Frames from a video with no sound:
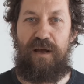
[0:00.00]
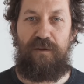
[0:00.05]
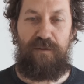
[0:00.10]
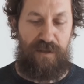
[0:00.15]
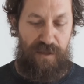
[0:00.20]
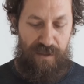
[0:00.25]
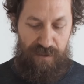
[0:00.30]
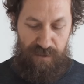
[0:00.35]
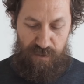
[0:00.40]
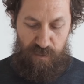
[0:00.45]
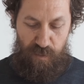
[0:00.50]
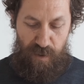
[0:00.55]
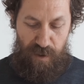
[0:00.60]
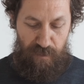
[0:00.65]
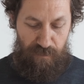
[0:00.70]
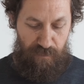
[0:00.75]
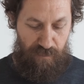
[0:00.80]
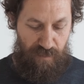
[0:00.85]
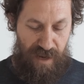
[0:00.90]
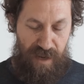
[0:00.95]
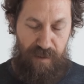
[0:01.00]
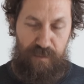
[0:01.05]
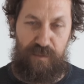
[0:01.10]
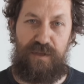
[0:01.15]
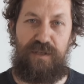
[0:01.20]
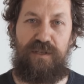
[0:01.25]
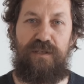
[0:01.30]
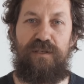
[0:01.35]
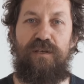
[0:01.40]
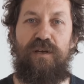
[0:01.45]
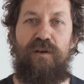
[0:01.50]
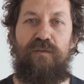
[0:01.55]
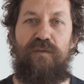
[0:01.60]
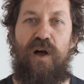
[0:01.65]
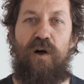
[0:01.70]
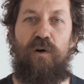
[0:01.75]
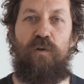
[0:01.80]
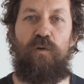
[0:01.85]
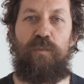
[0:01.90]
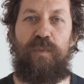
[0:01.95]
out 12 grams of
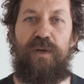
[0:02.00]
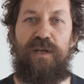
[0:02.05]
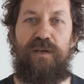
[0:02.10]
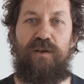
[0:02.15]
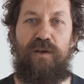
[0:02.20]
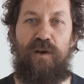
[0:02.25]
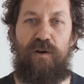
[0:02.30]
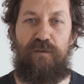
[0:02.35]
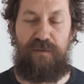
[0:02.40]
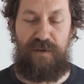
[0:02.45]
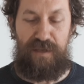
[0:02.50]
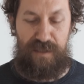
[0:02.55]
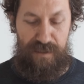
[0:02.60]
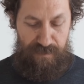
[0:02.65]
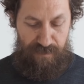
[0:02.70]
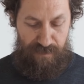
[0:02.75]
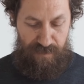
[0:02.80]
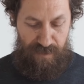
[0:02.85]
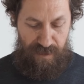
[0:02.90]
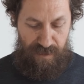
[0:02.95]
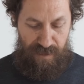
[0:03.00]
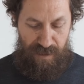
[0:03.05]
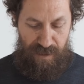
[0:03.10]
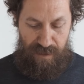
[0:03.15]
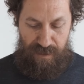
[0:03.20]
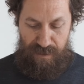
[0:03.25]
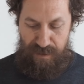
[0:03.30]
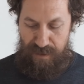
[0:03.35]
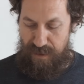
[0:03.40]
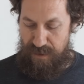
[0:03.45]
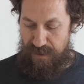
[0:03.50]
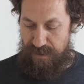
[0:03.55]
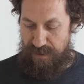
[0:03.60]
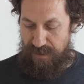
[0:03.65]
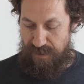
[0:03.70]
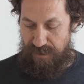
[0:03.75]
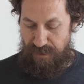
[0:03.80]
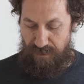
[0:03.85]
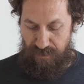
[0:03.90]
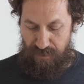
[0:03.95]
whole bean coffee.
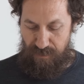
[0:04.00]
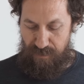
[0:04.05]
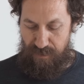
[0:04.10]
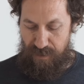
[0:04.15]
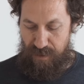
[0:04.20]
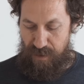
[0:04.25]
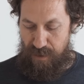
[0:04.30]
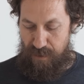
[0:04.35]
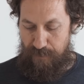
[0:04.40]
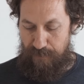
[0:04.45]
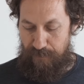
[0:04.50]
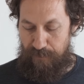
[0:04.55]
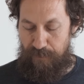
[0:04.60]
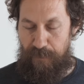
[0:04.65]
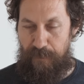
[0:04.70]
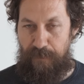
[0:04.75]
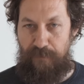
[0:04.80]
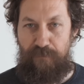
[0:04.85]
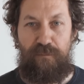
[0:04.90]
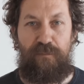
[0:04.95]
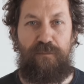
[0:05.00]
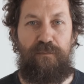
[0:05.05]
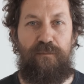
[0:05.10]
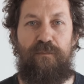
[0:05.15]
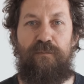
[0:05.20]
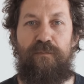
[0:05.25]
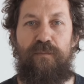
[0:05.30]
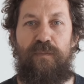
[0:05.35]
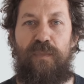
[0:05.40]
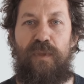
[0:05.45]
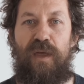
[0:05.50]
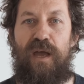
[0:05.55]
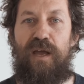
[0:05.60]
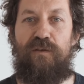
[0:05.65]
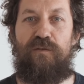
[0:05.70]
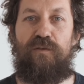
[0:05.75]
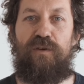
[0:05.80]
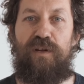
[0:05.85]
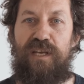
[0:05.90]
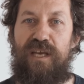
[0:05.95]

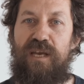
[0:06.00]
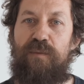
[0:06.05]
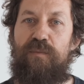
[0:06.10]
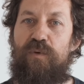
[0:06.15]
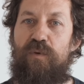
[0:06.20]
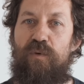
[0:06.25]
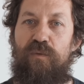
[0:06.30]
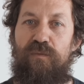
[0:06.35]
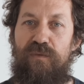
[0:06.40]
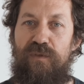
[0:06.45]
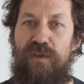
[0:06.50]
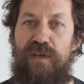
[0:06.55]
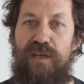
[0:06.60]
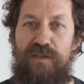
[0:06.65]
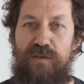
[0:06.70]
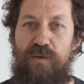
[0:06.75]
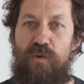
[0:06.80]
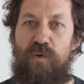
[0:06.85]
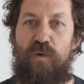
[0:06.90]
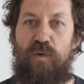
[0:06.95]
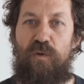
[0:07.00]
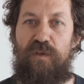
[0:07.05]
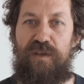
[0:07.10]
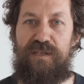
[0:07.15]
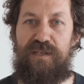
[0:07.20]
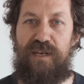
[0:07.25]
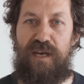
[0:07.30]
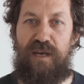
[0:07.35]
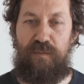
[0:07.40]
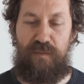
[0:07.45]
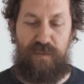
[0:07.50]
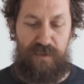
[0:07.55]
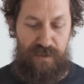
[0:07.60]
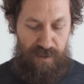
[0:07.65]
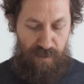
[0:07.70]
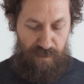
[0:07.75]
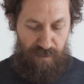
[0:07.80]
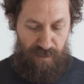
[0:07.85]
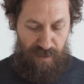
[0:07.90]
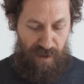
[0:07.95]
And you've got to keep these all the same,
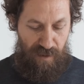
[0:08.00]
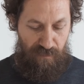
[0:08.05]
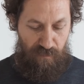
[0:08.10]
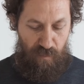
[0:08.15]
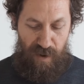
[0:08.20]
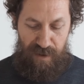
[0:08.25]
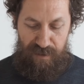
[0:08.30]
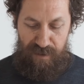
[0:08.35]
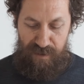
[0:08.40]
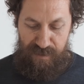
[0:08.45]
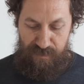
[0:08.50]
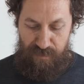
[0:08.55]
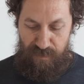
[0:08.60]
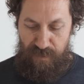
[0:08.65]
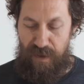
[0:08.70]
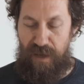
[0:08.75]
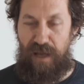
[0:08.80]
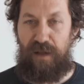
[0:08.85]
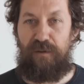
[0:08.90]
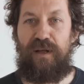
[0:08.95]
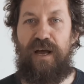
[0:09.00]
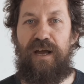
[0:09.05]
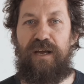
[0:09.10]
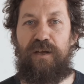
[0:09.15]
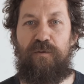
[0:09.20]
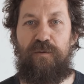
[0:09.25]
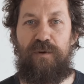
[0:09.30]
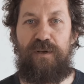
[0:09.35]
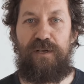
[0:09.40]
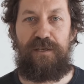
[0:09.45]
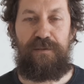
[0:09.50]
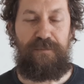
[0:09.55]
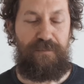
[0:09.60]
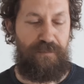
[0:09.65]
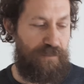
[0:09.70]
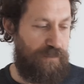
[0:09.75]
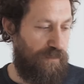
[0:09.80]
so I've weighed these out accurately.